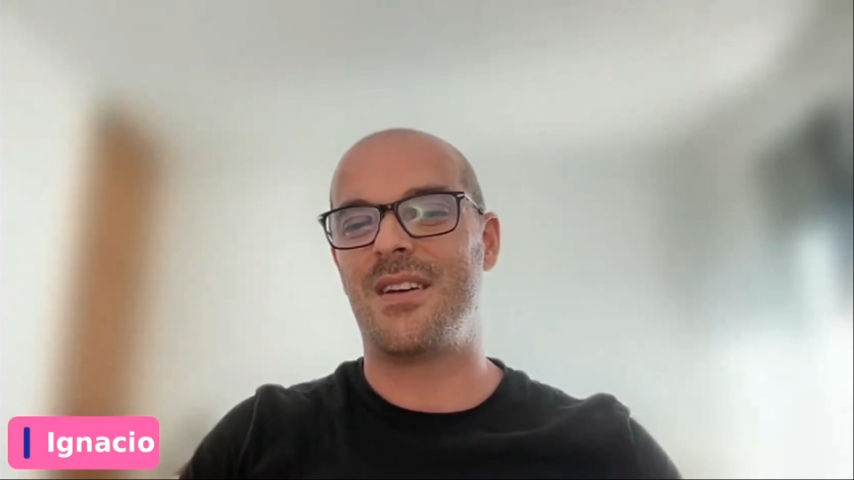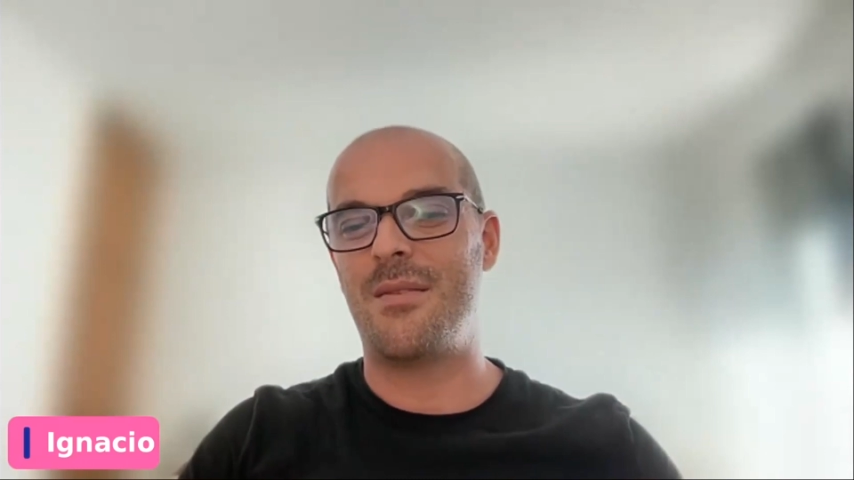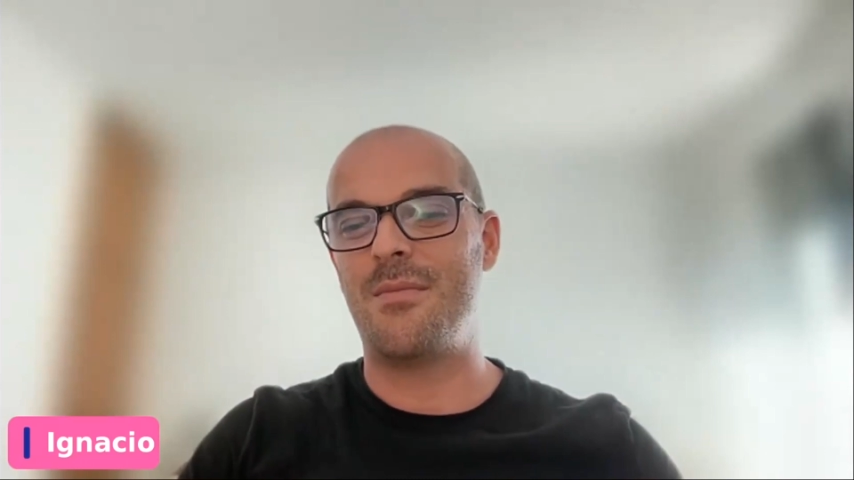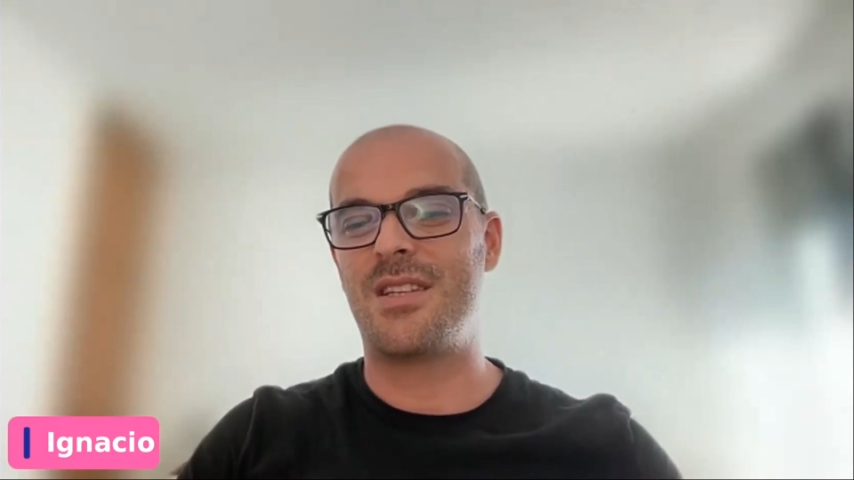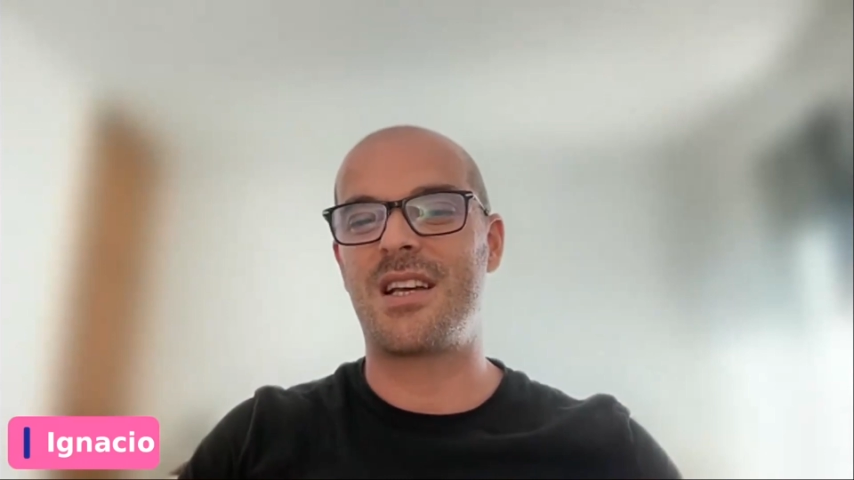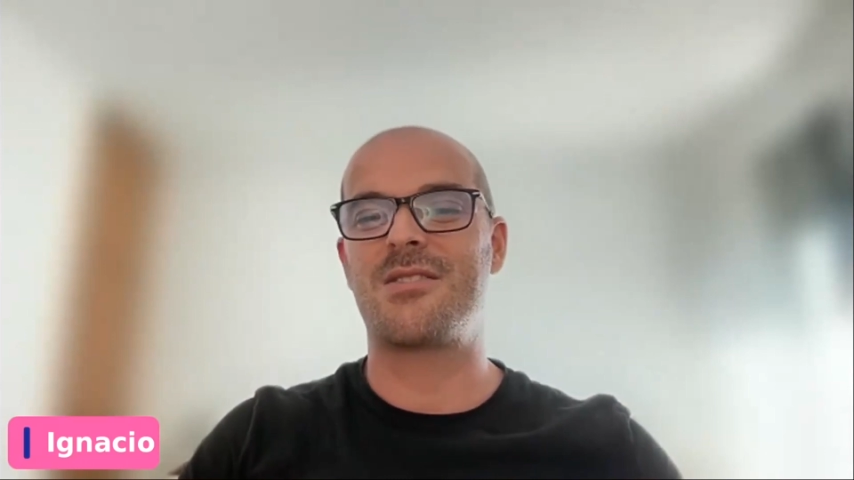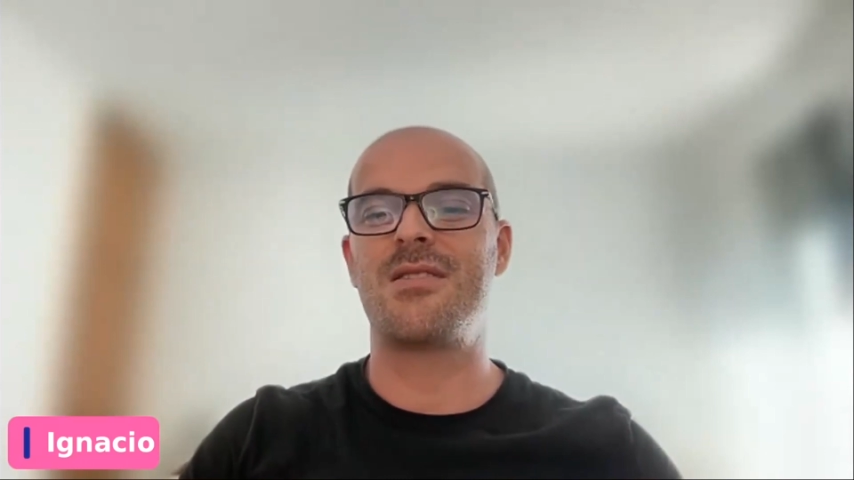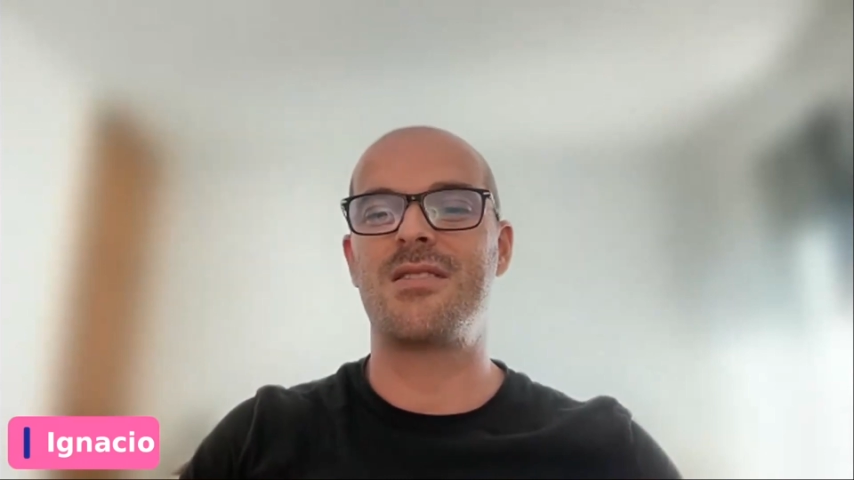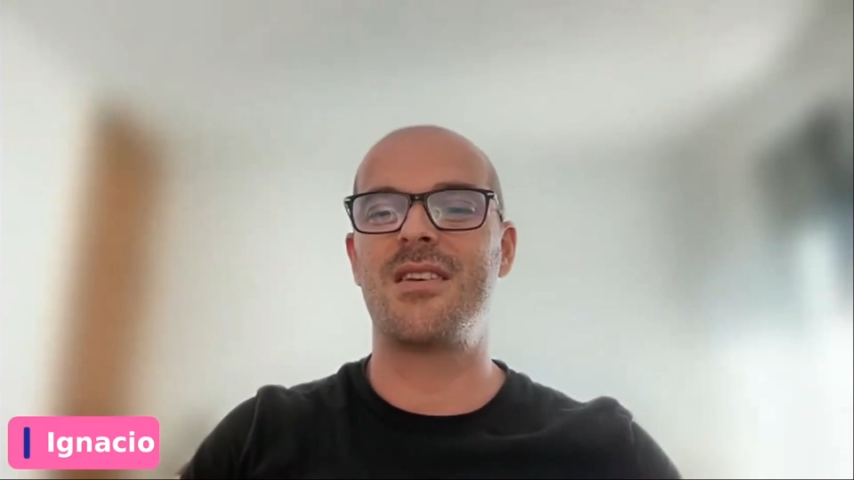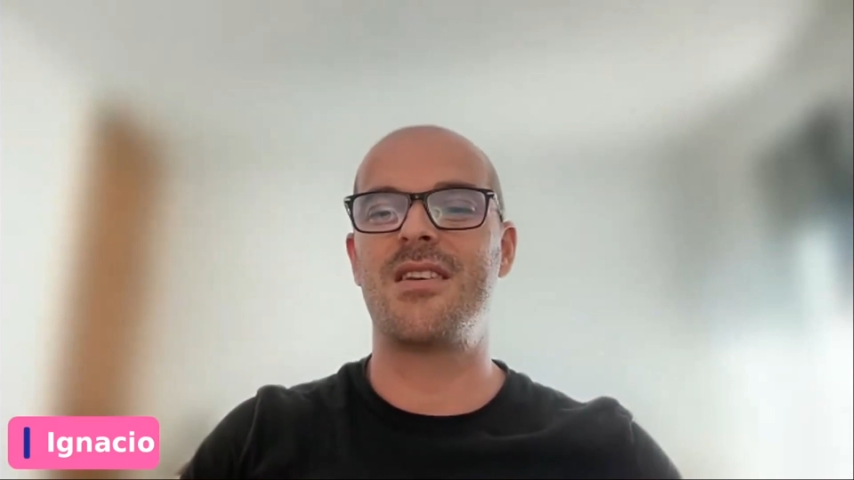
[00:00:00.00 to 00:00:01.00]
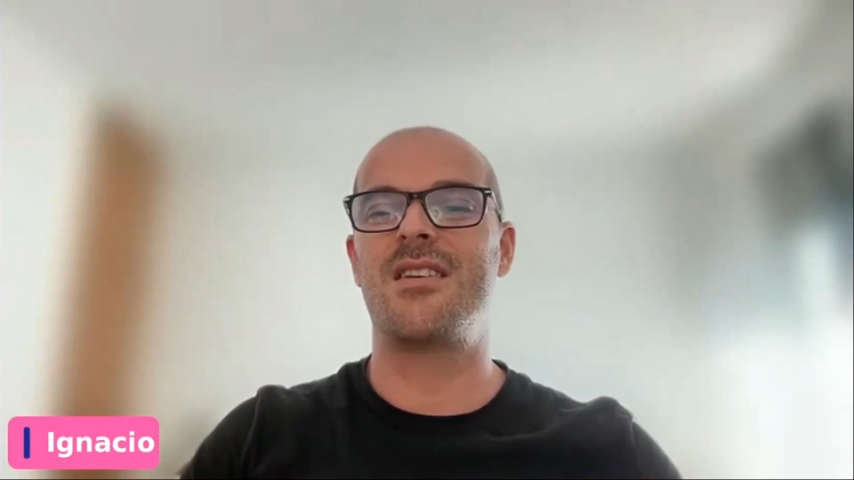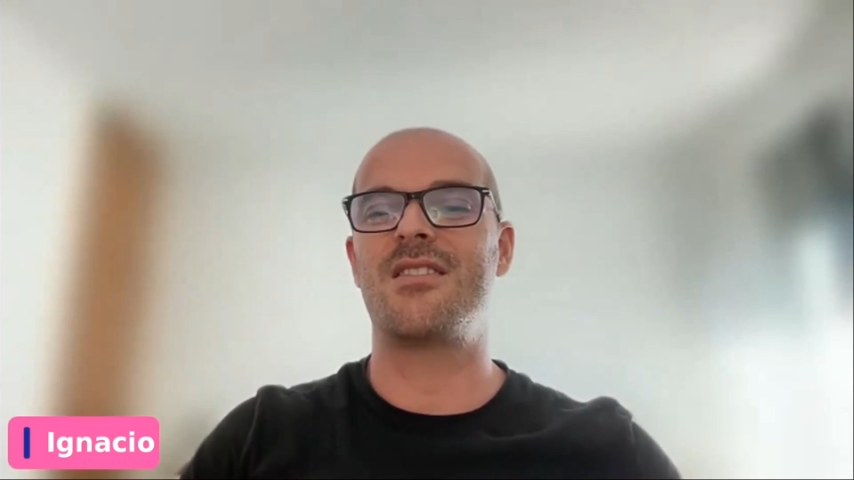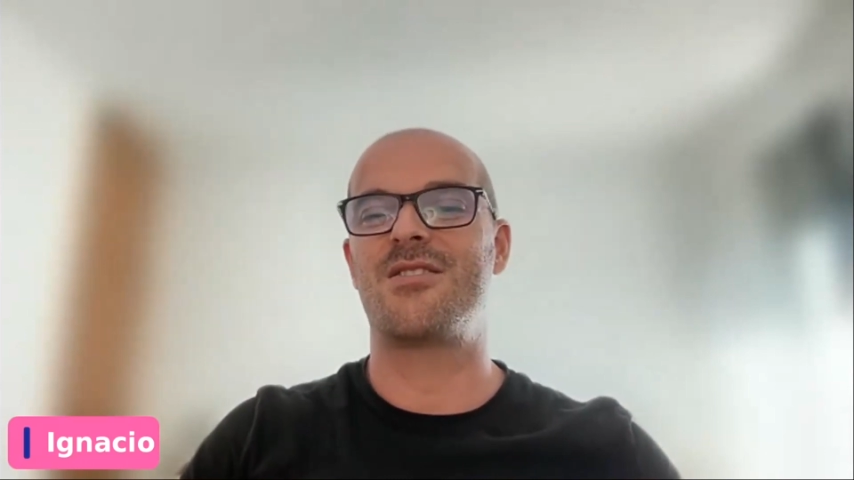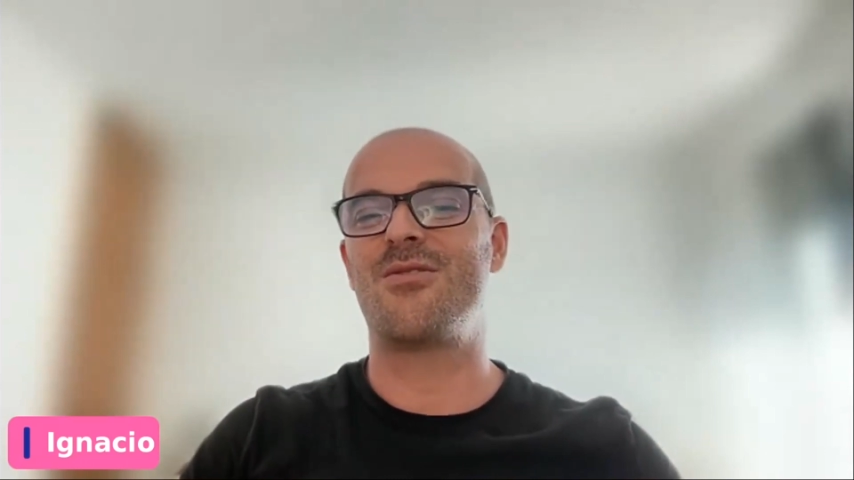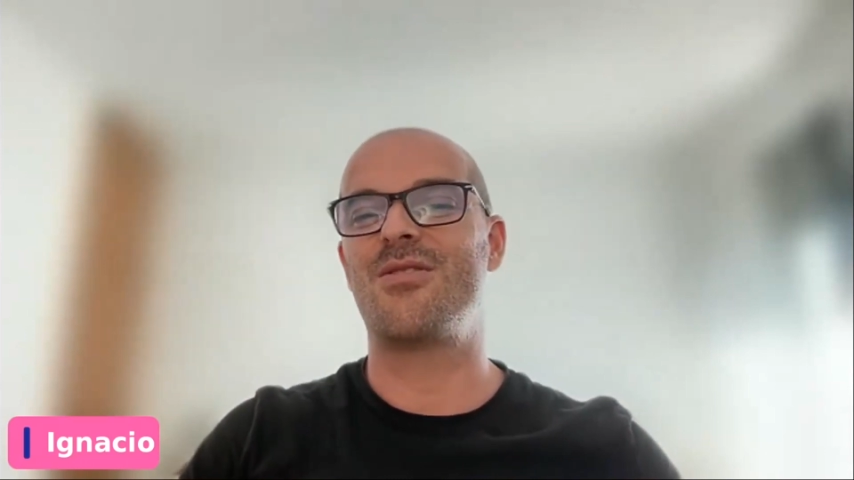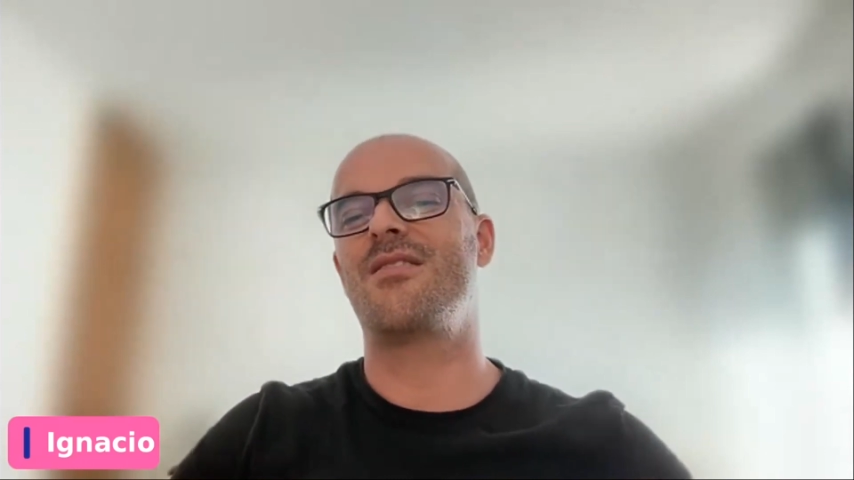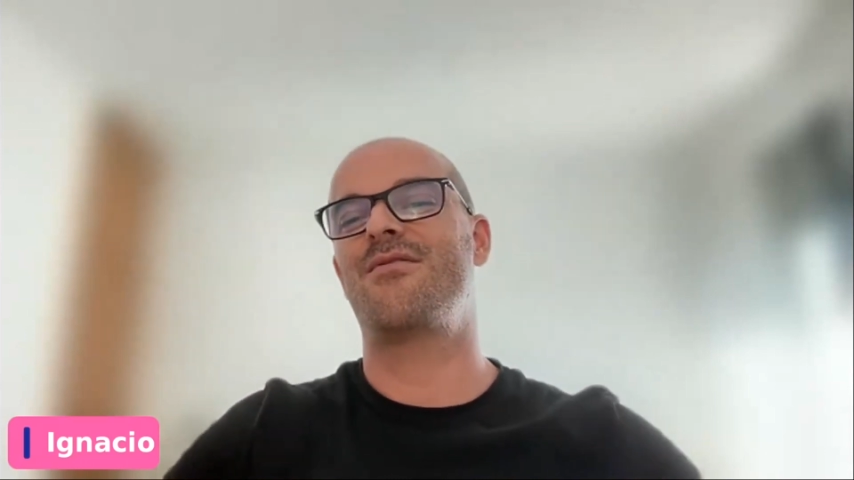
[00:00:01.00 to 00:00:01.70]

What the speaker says: I'm a tax resident in Estonia